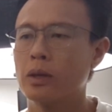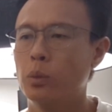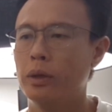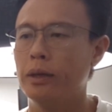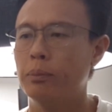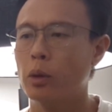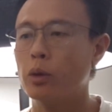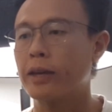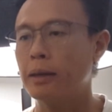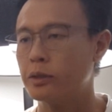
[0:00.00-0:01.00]
We
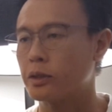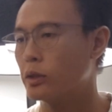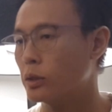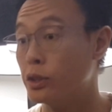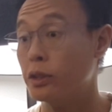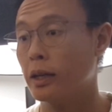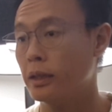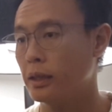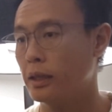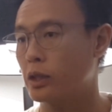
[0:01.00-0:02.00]
both came to the conclusion
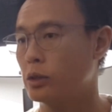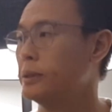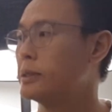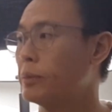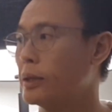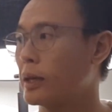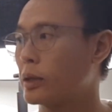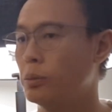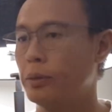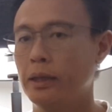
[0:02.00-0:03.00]
that it could be something
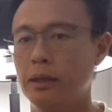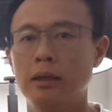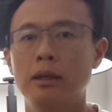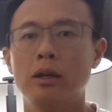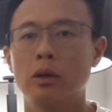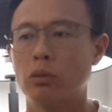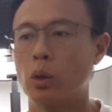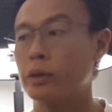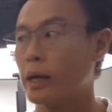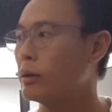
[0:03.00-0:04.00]
that could be
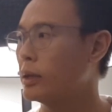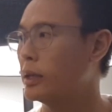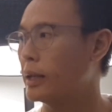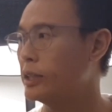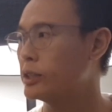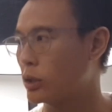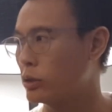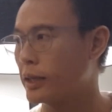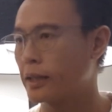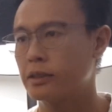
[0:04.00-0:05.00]
rolled out in an Asian
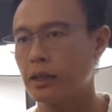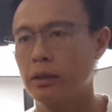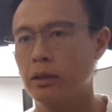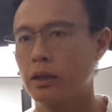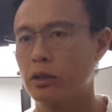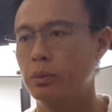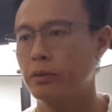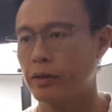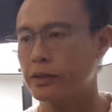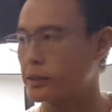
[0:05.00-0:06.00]
context and could be
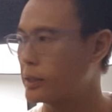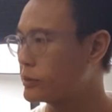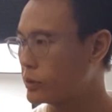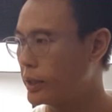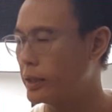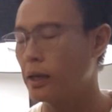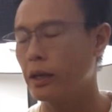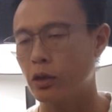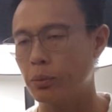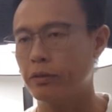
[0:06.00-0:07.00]
very successful here,
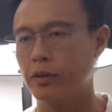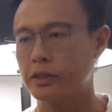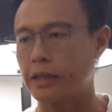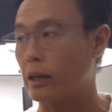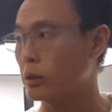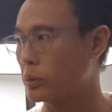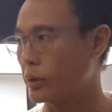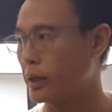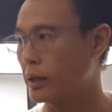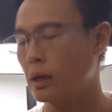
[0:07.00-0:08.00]
and it could be very
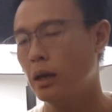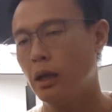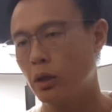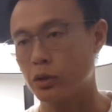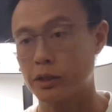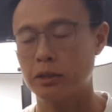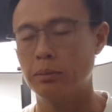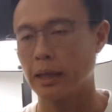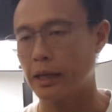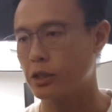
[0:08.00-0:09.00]
scalable here, not just
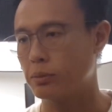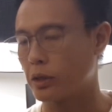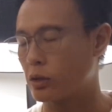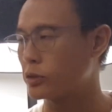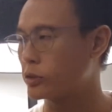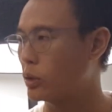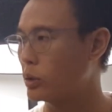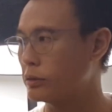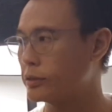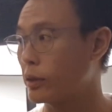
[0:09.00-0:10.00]
in Malaysia, but across the
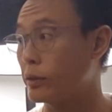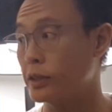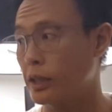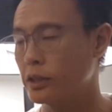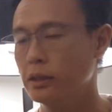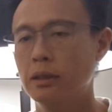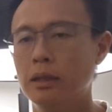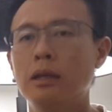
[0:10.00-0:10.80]
whole of Southeast Asia.